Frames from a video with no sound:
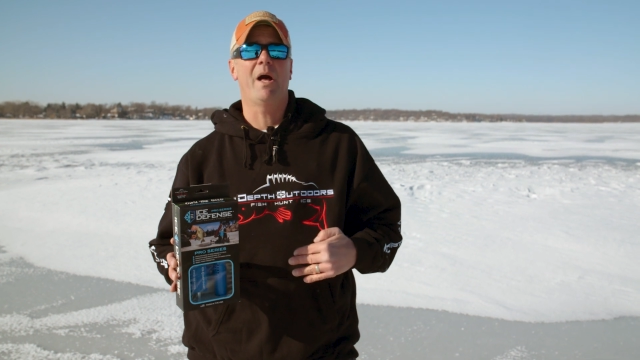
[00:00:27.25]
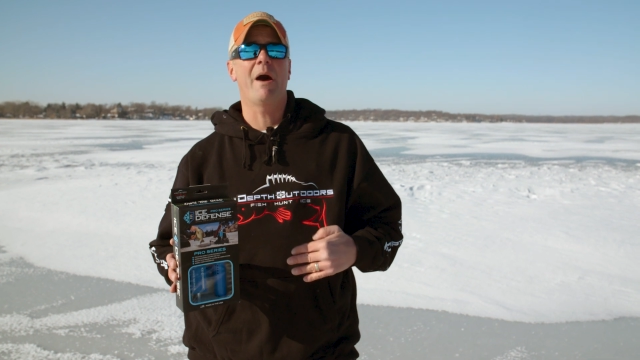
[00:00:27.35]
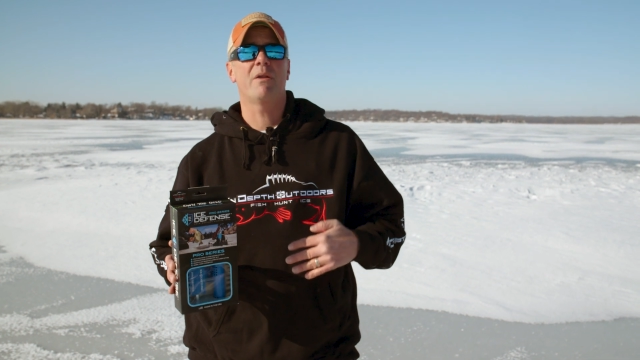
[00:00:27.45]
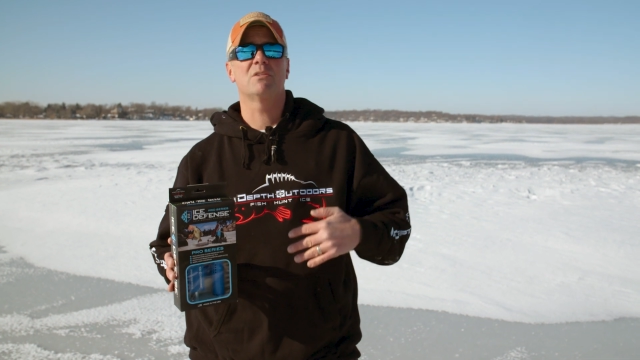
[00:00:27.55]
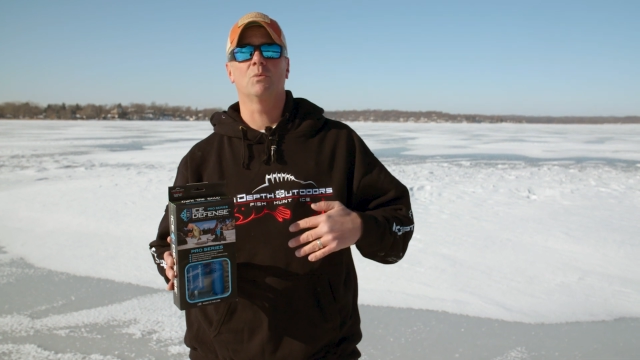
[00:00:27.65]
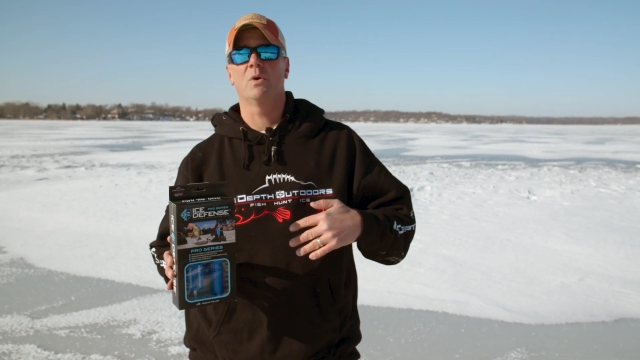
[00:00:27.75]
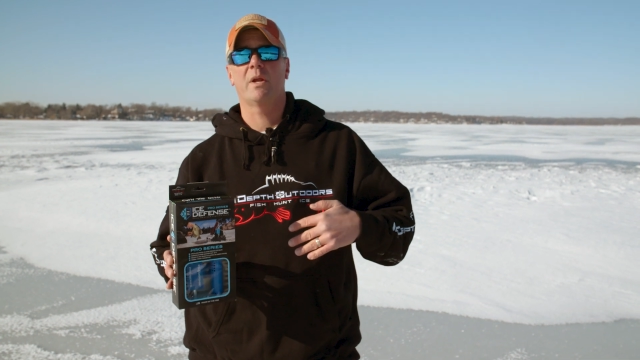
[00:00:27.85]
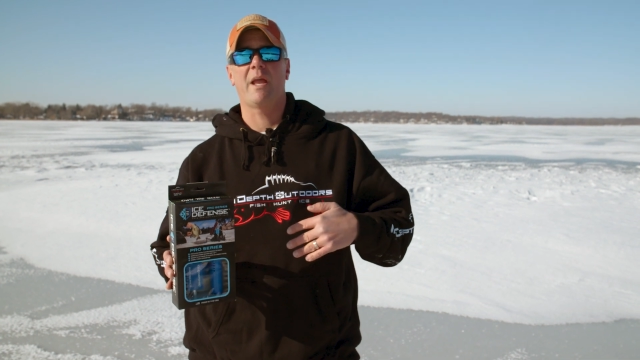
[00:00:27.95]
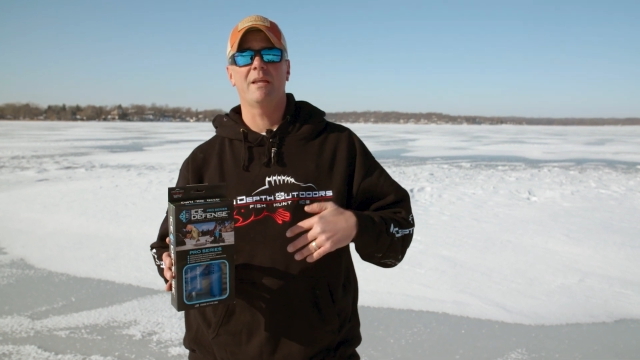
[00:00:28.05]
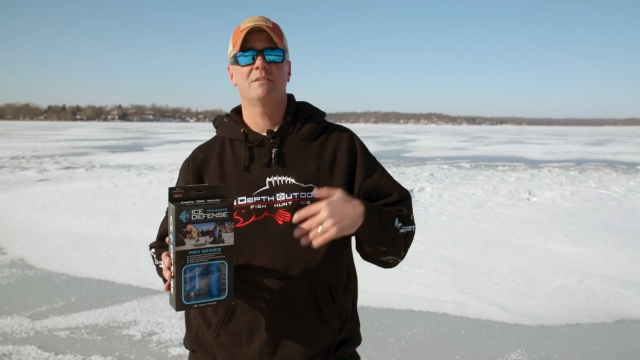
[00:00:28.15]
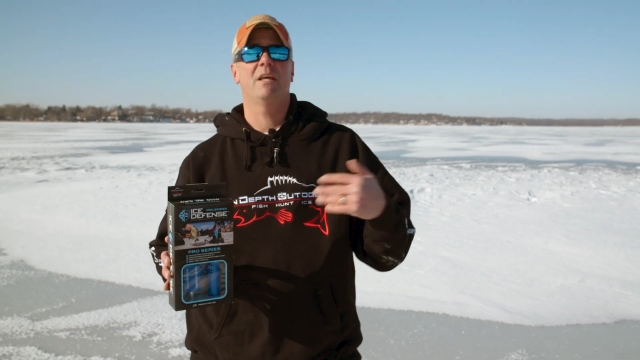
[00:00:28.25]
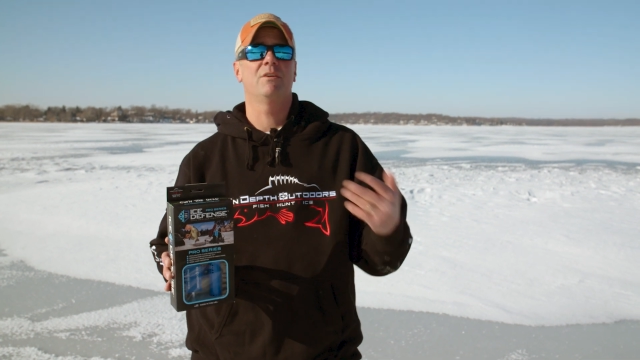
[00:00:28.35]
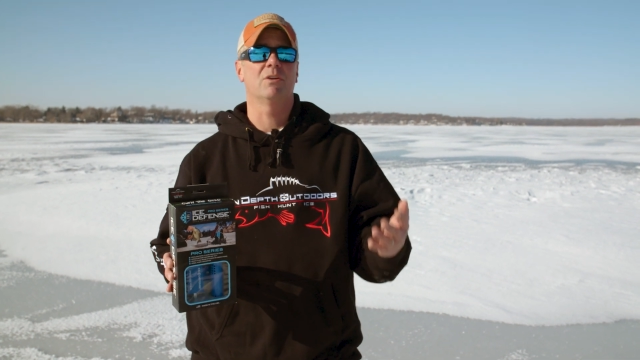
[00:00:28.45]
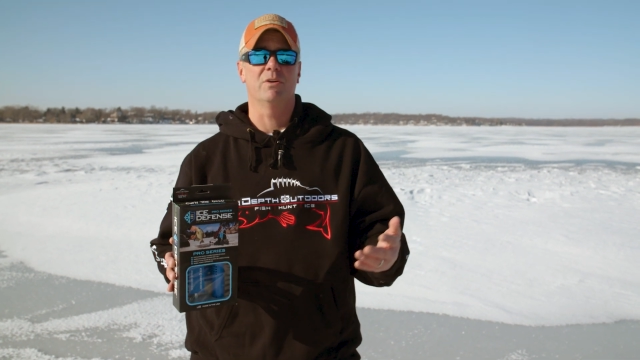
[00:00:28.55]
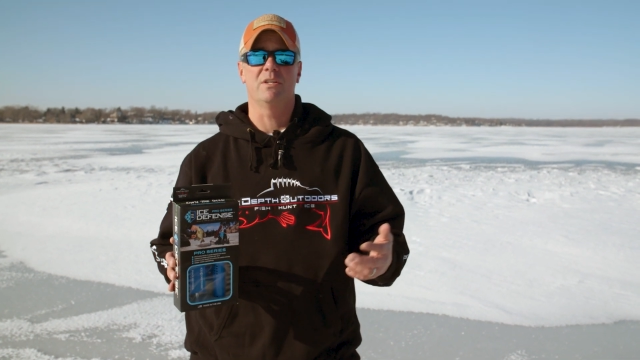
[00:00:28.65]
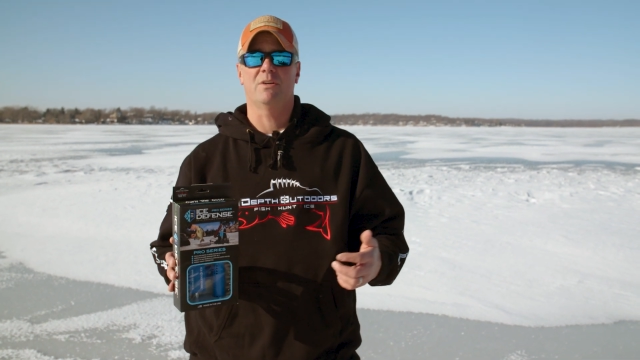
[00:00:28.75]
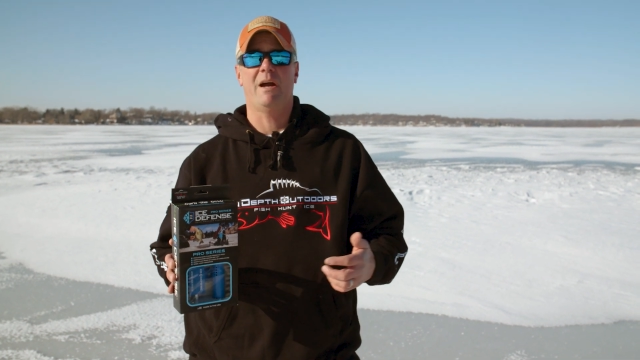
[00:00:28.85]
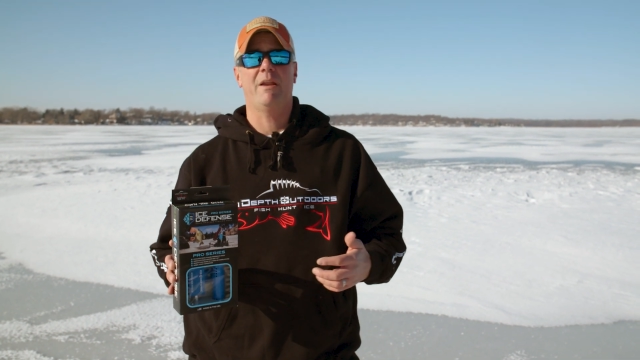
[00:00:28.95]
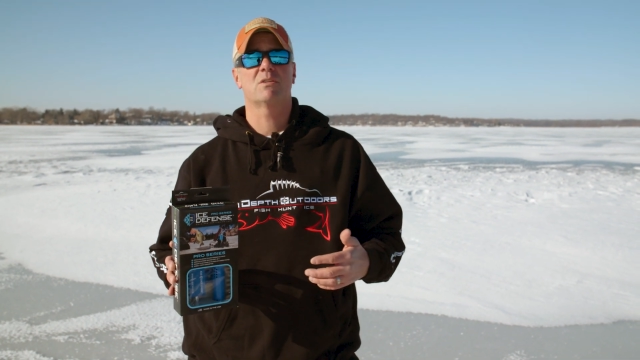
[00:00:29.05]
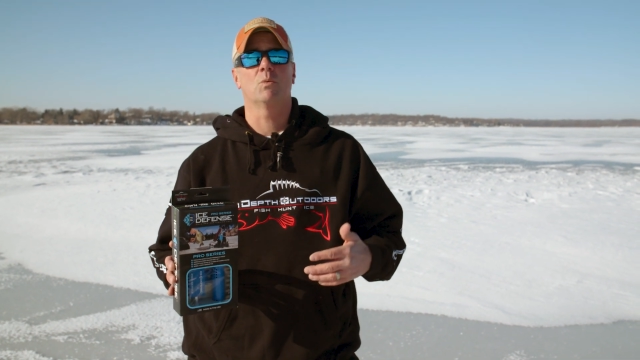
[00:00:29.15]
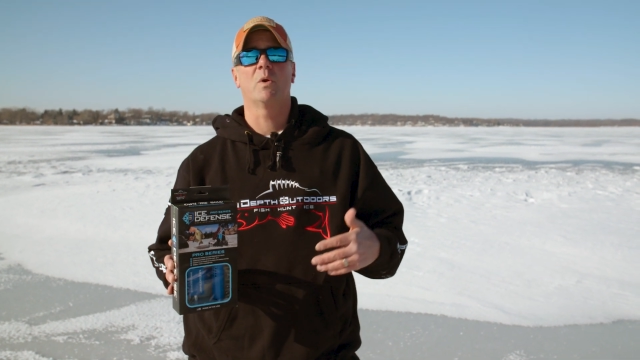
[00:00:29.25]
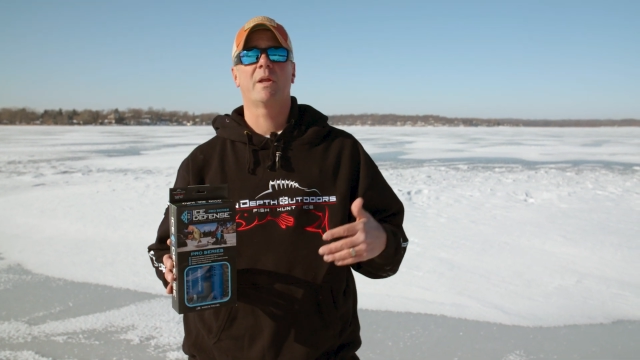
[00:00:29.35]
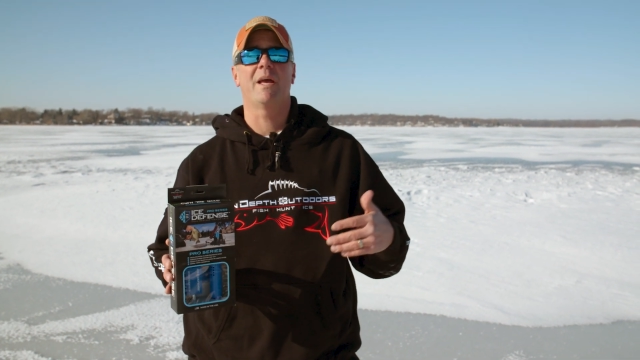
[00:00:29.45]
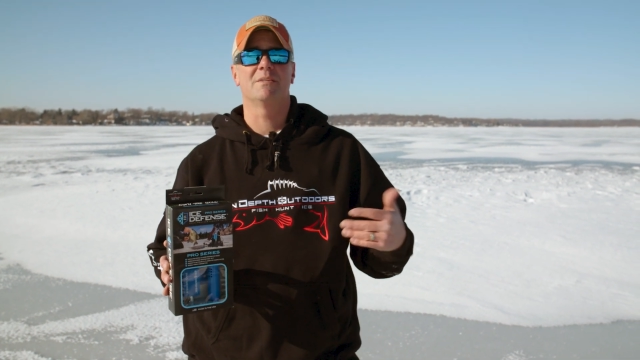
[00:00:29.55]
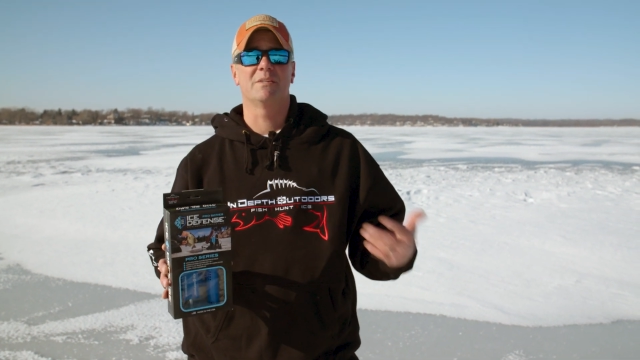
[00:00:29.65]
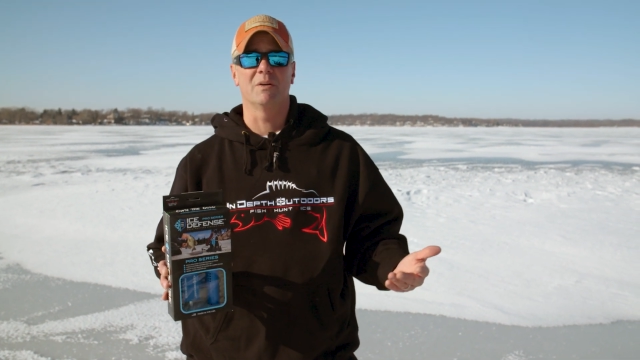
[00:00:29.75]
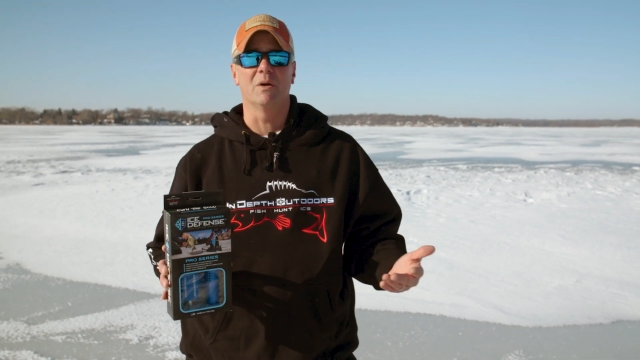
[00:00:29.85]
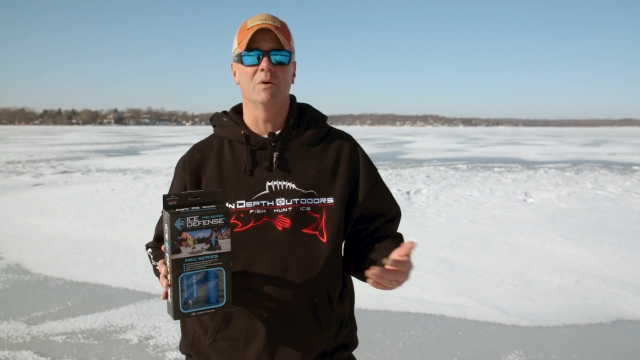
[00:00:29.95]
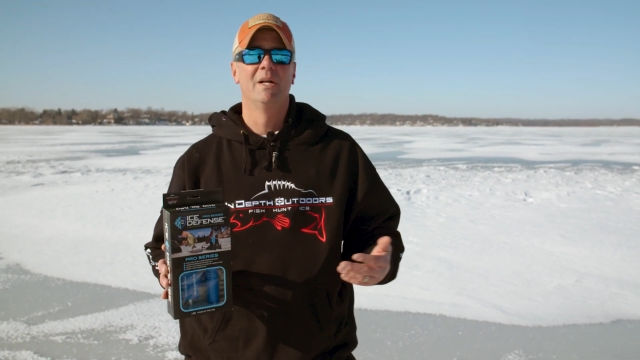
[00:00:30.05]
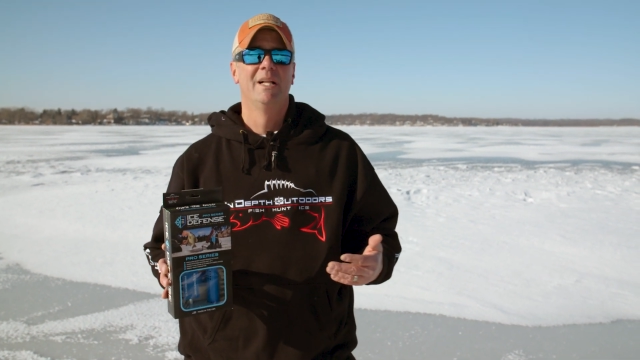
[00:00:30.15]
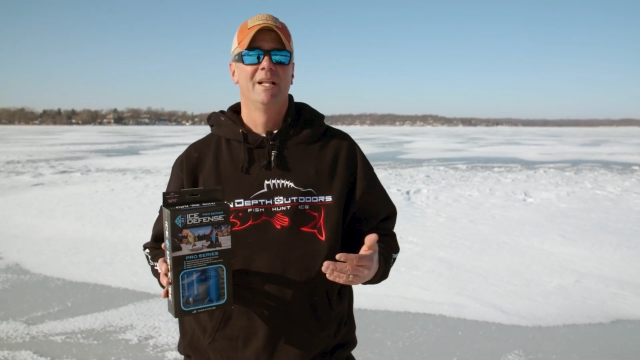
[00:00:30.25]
how does it work at 10 degrees or how does it work at zero?